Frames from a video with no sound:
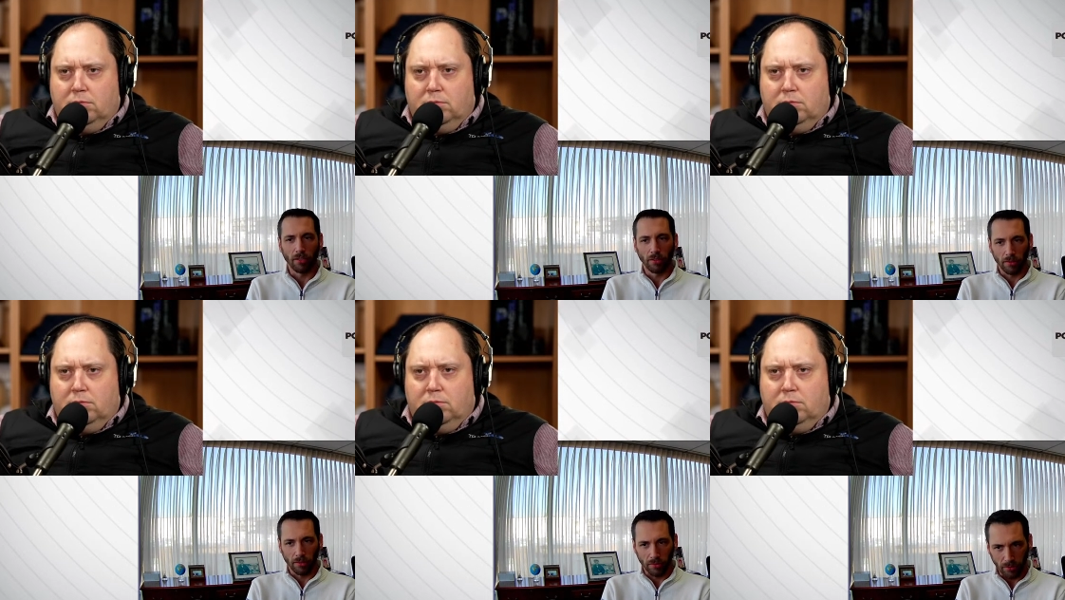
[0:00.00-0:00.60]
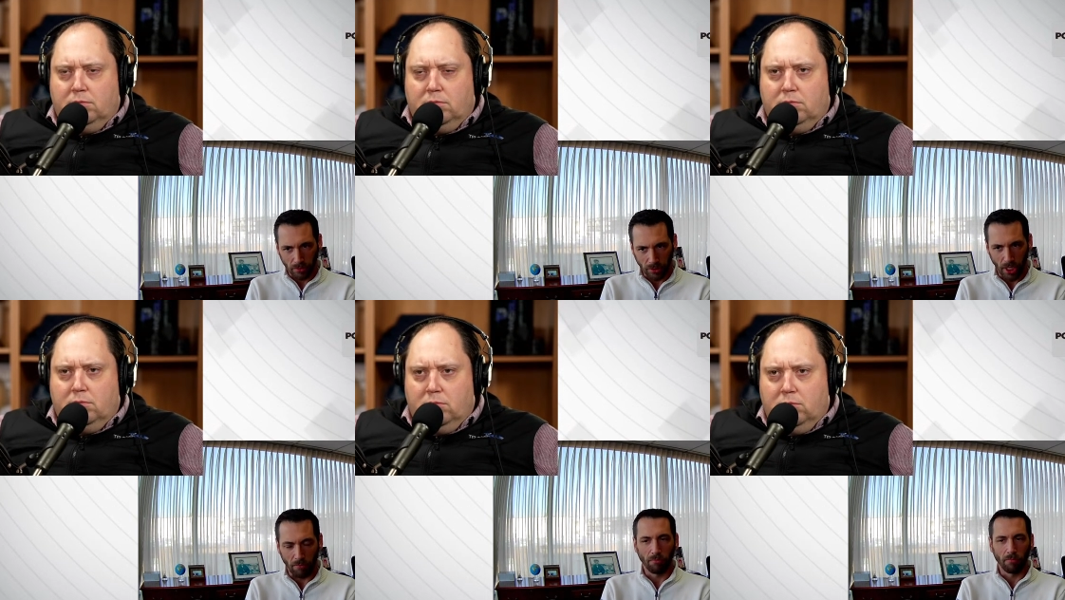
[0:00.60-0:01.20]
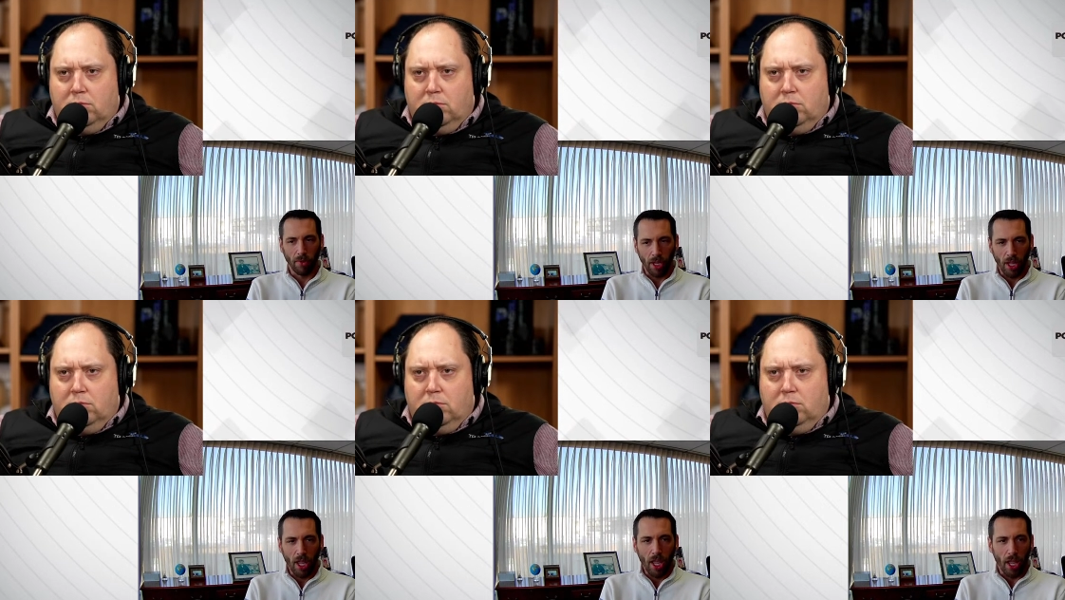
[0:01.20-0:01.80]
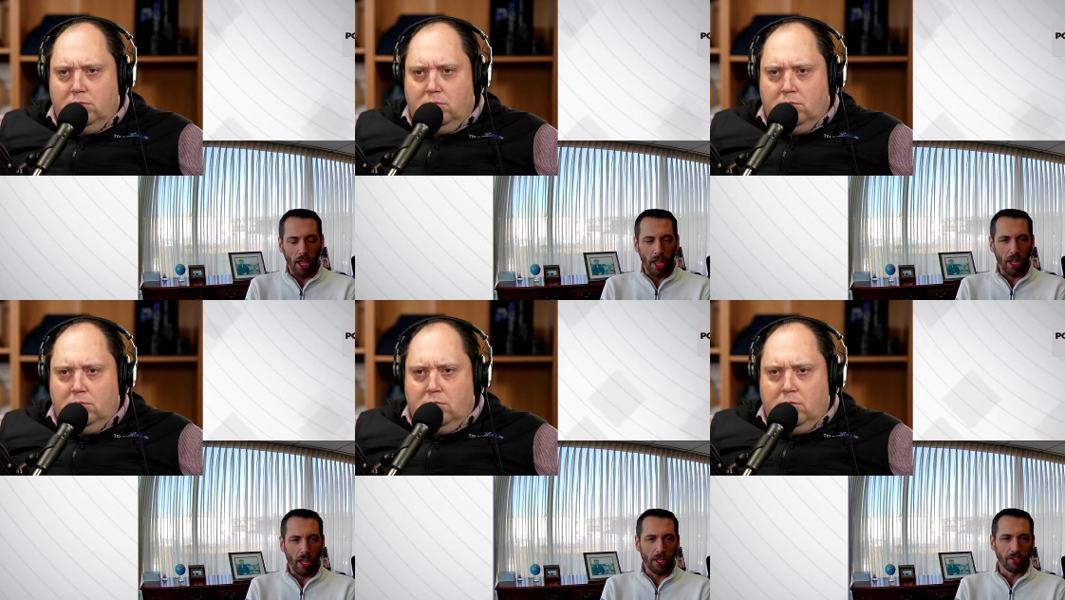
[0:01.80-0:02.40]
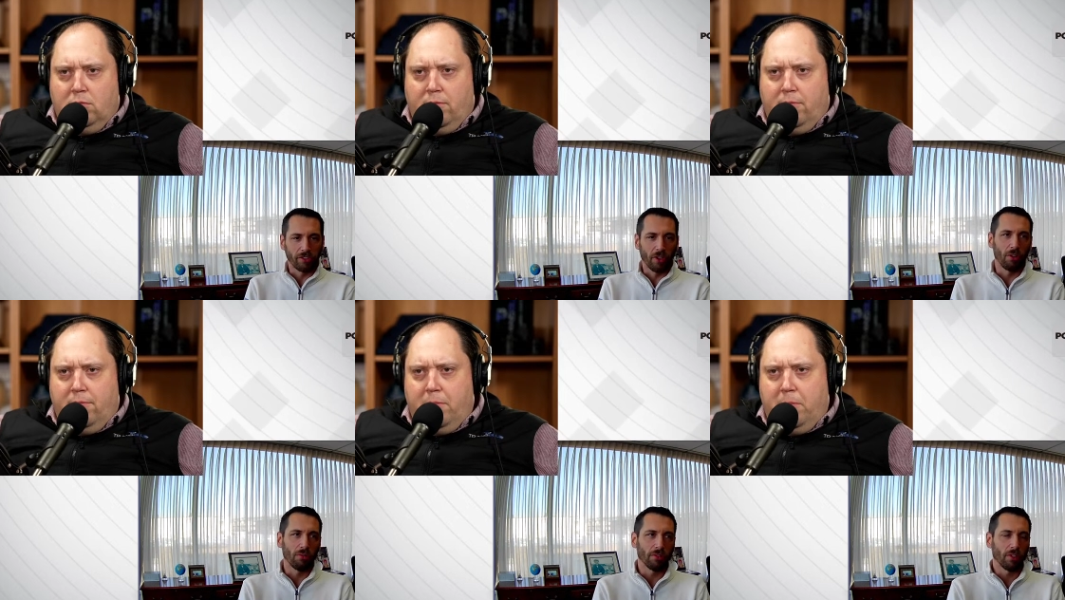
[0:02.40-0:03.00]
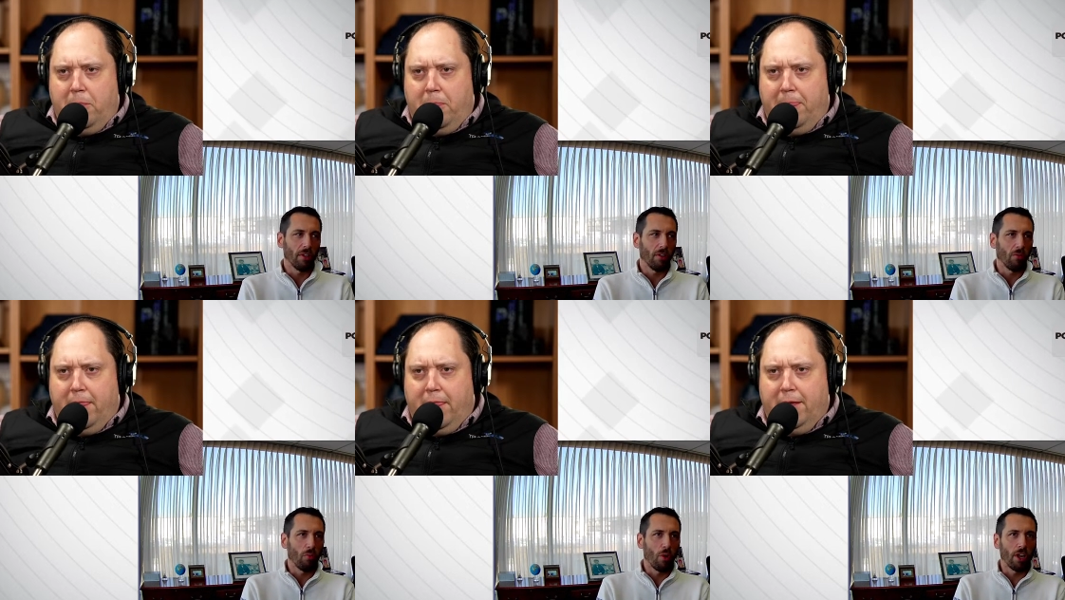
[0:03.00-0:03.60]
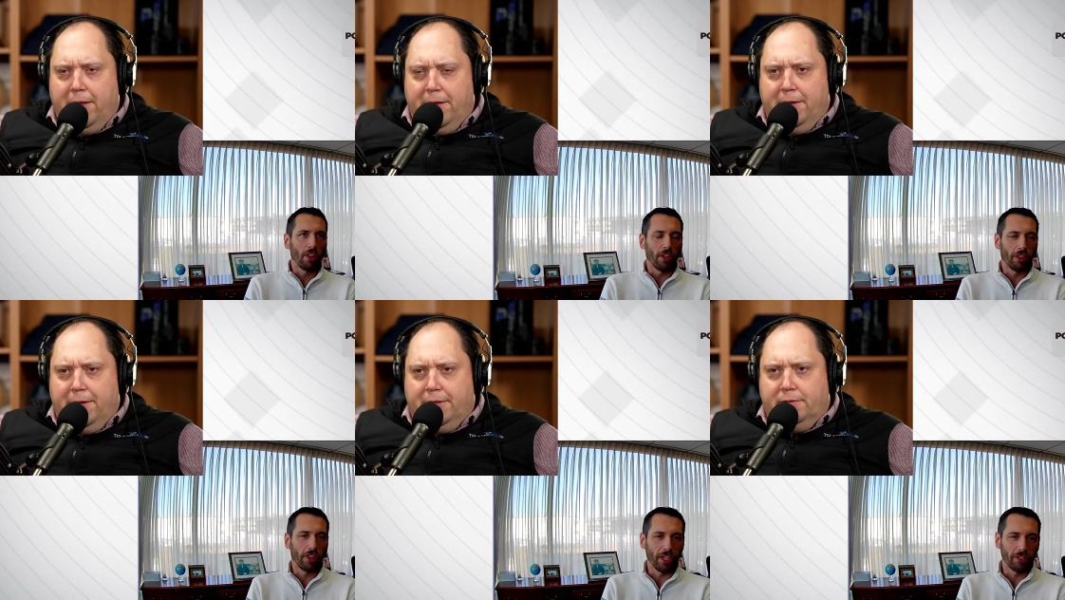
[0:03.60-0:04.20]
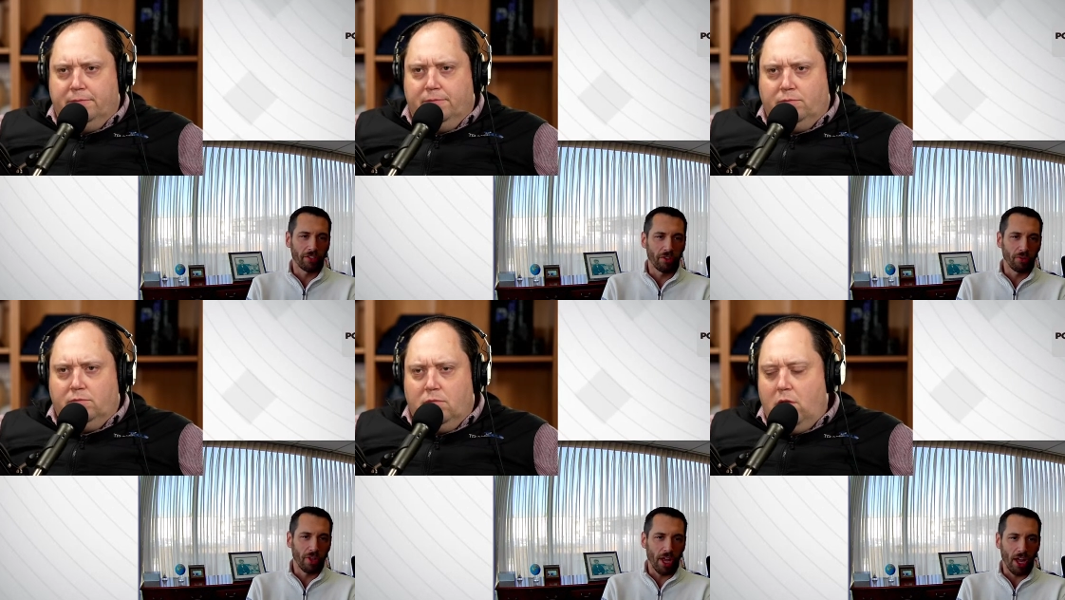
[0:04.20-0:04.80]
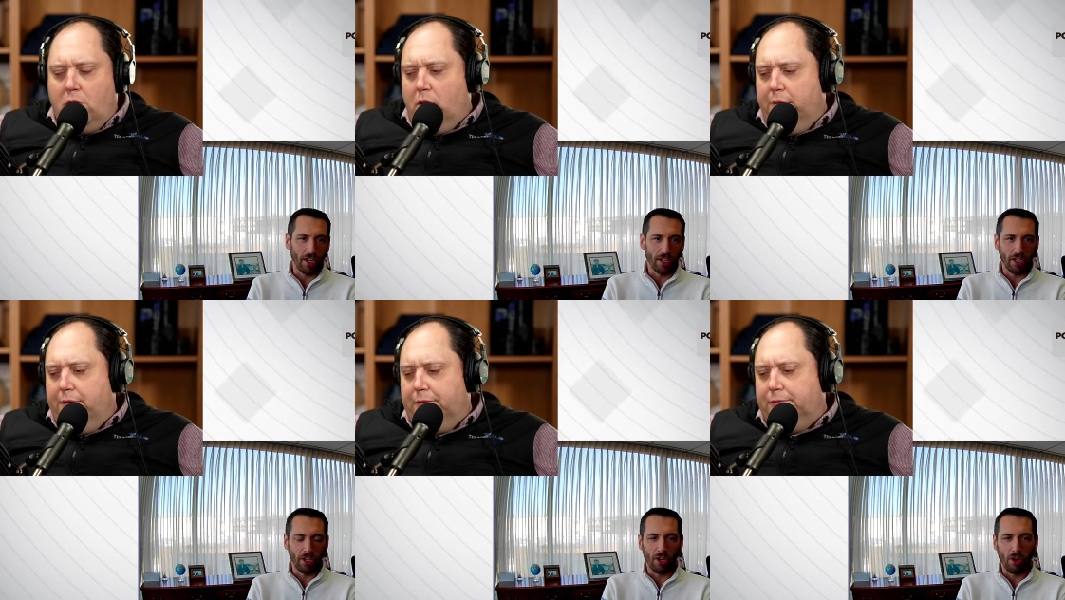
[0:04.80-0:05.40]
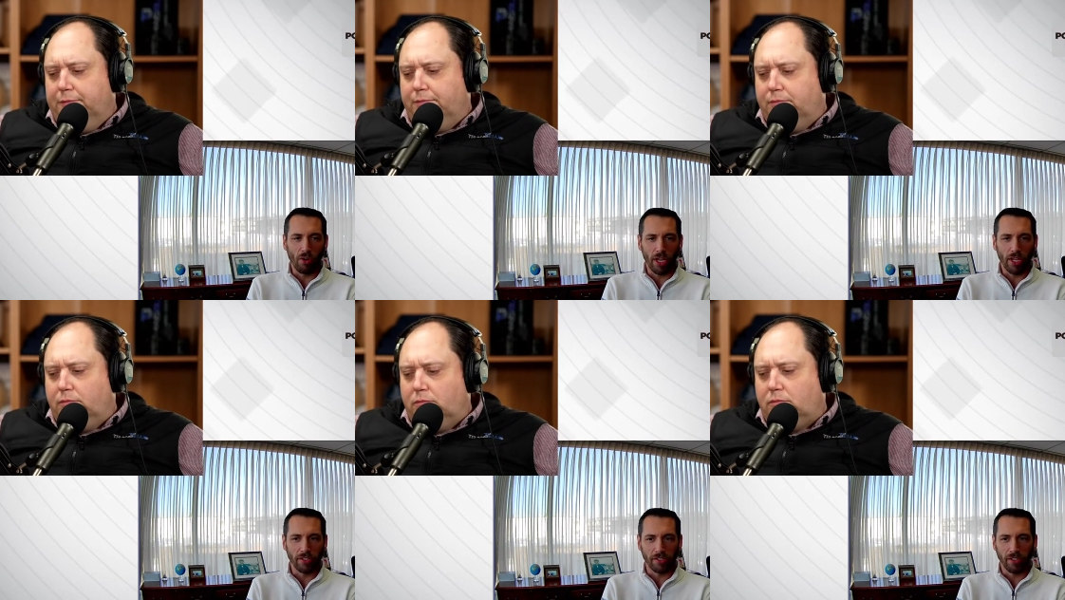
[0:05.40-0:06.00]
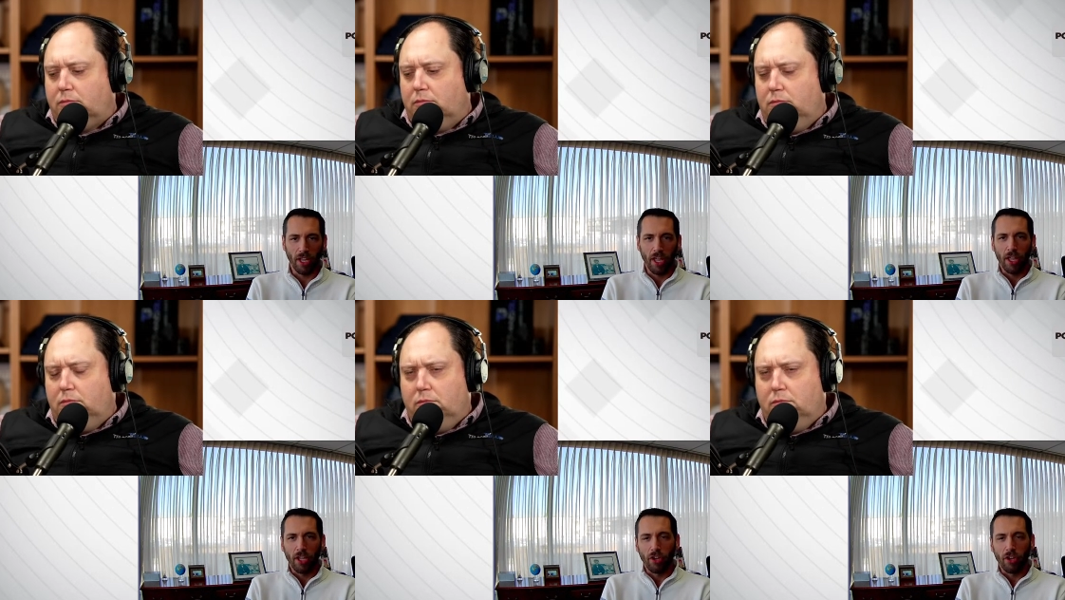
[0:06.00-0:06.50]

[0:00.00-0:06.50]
Speaker 1: Yeah. Yeah. It, it, and so one of the things to that, you know, is